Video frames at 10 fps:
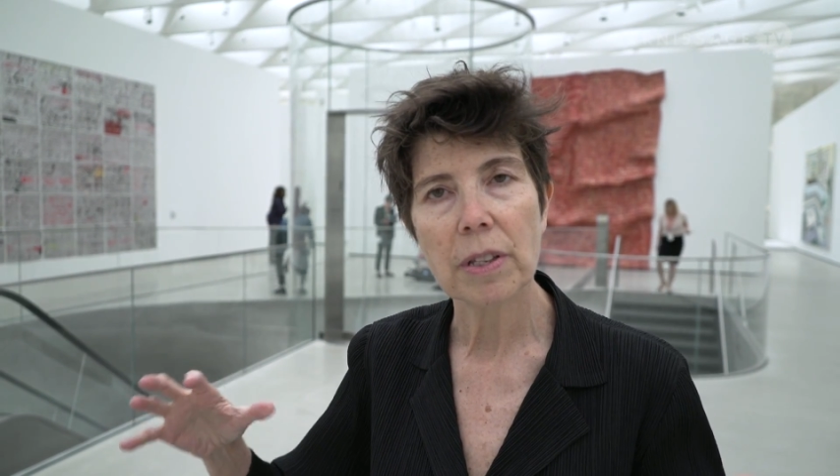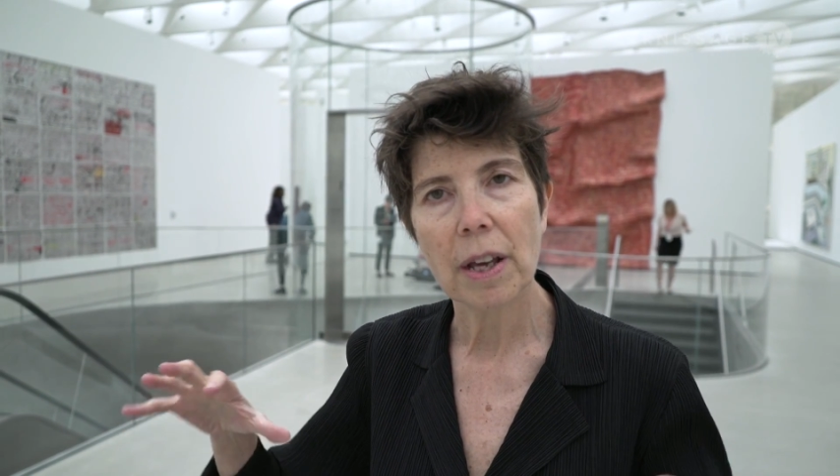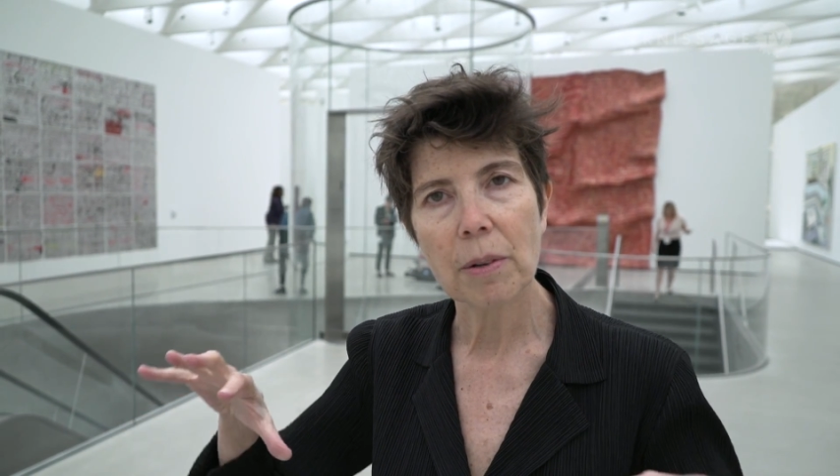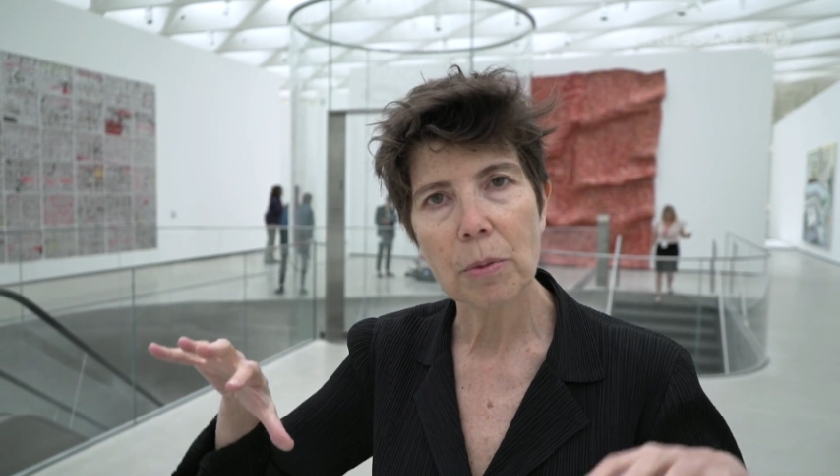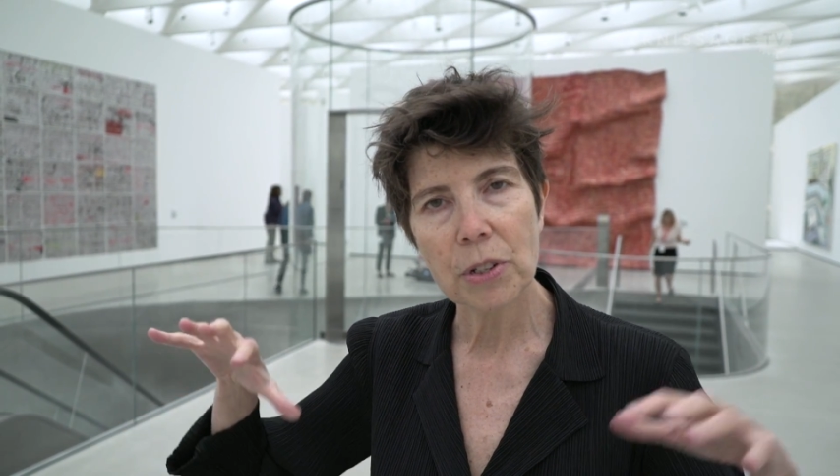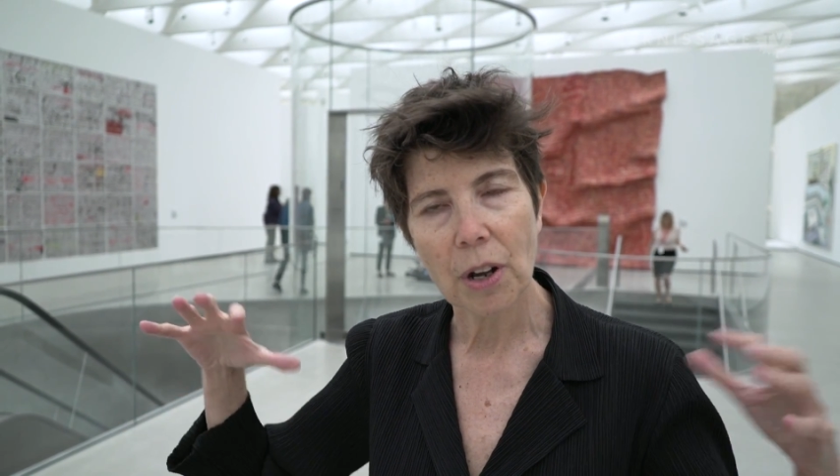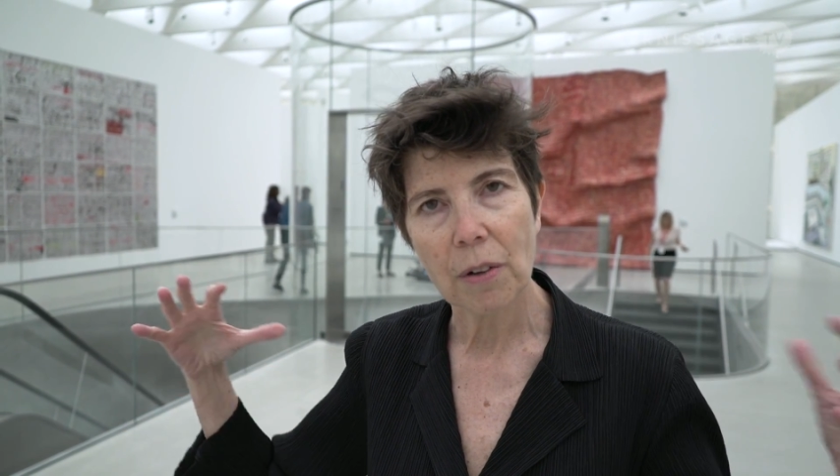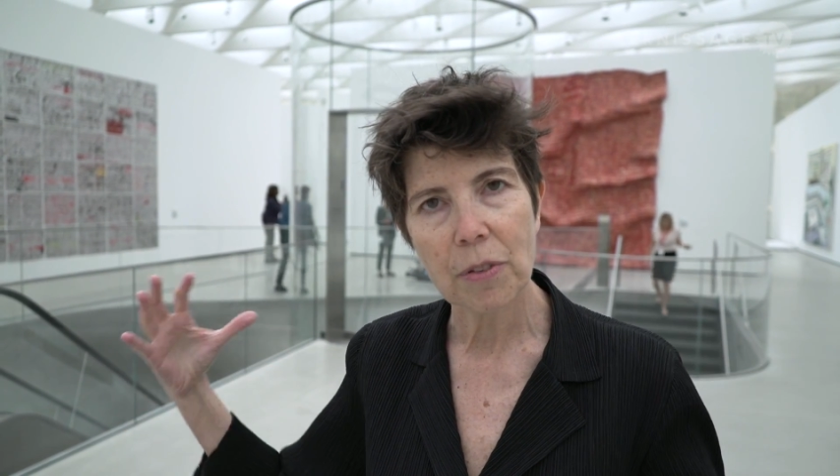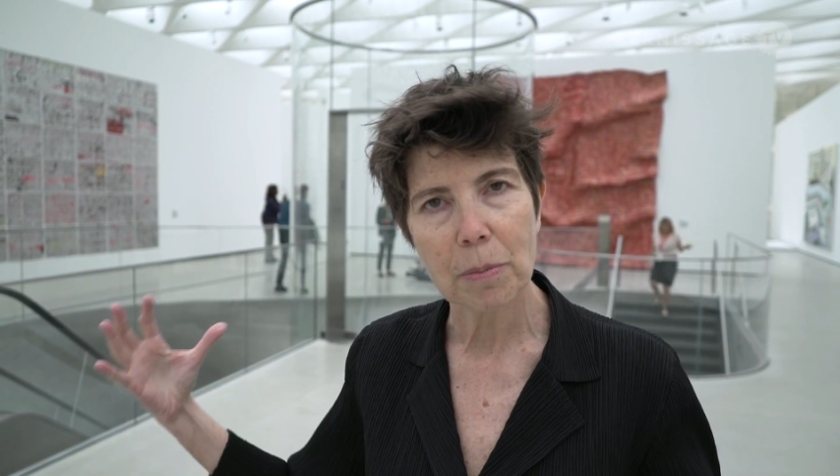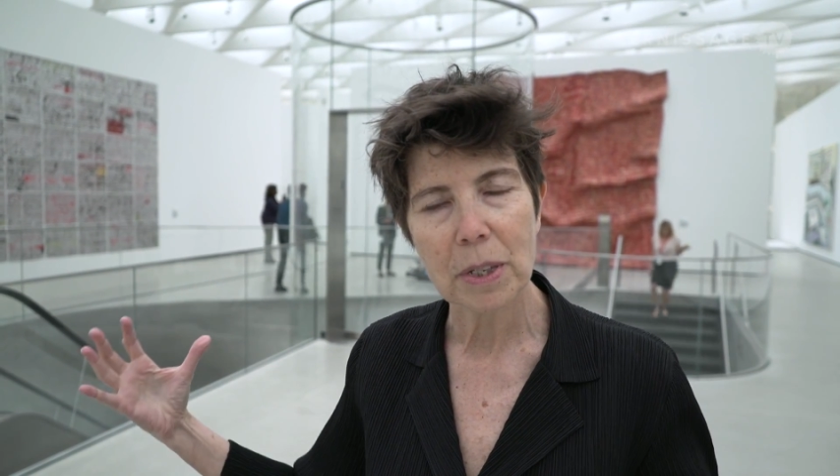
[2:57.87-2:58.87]
then
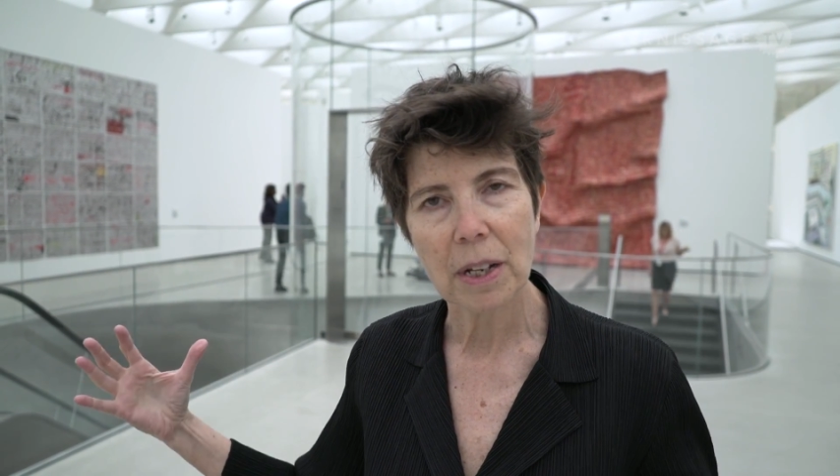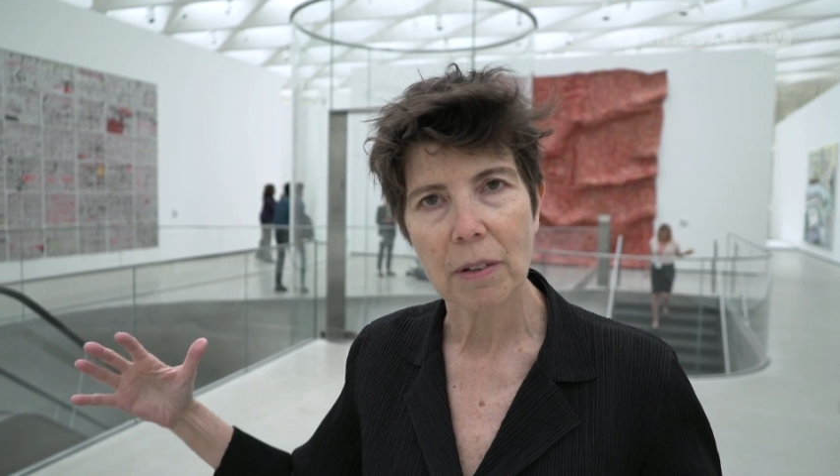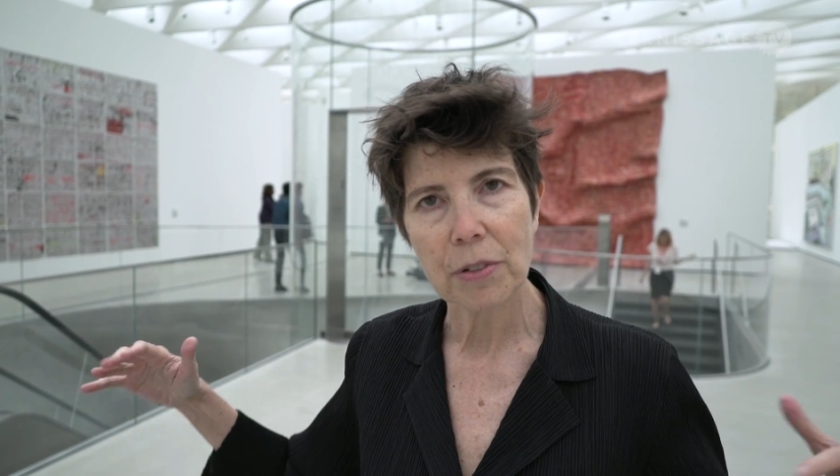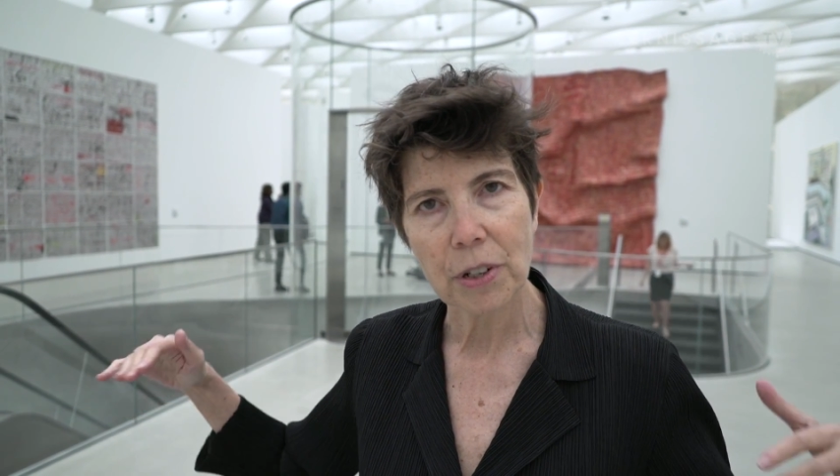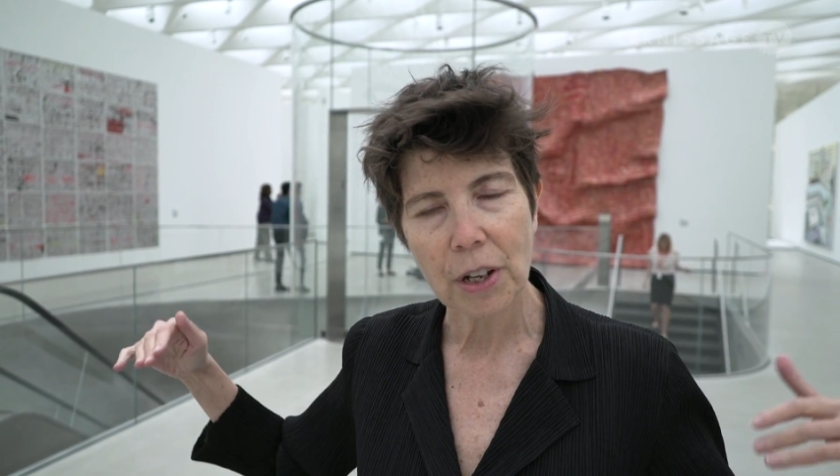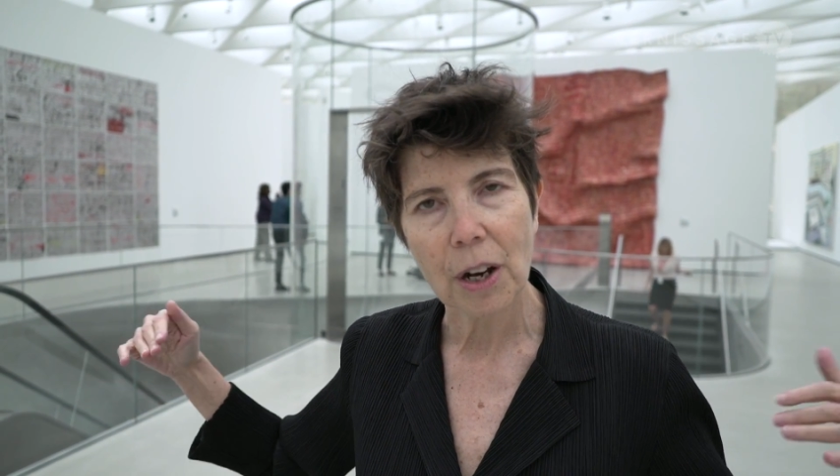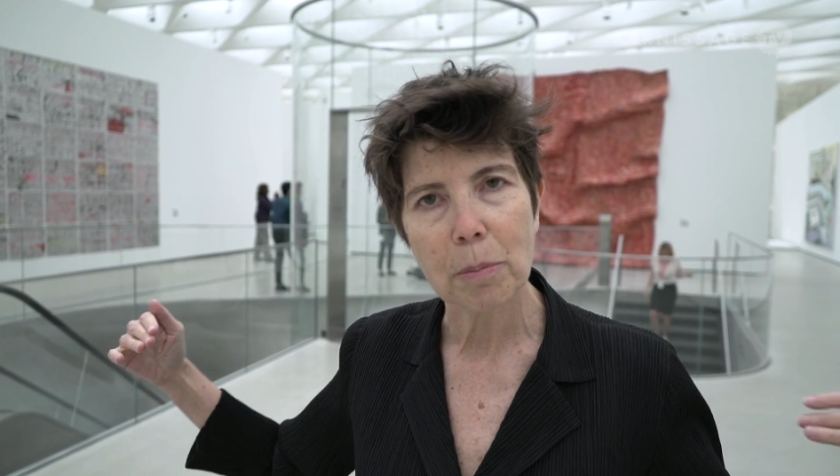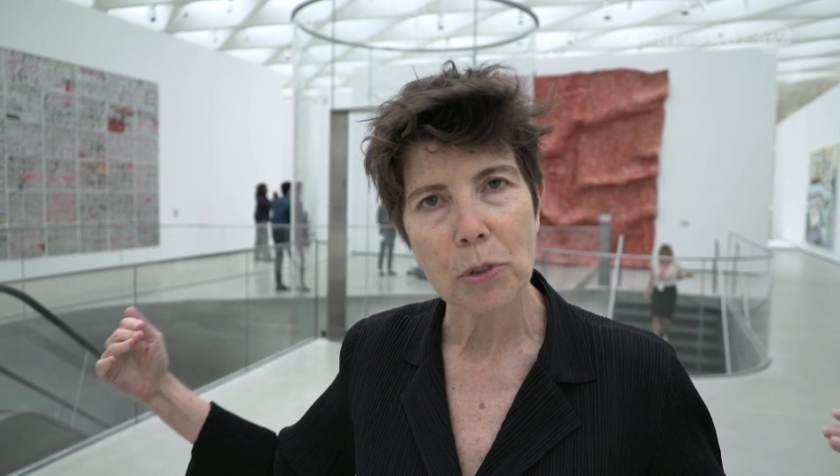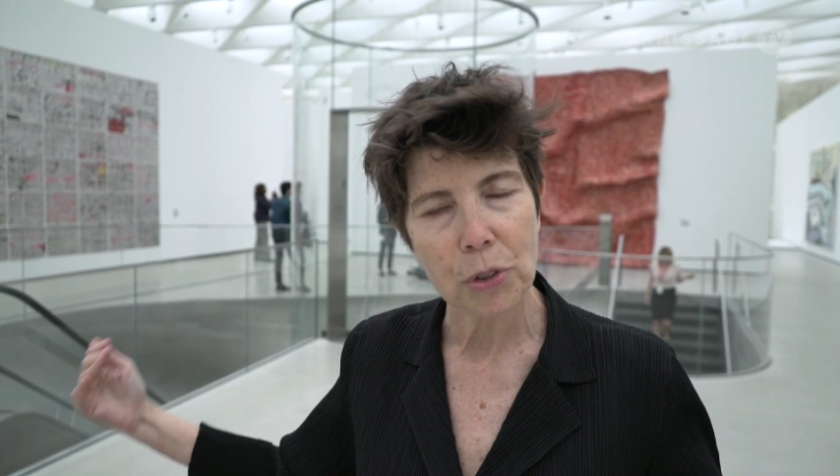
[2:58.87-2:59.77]
resolve themselves to come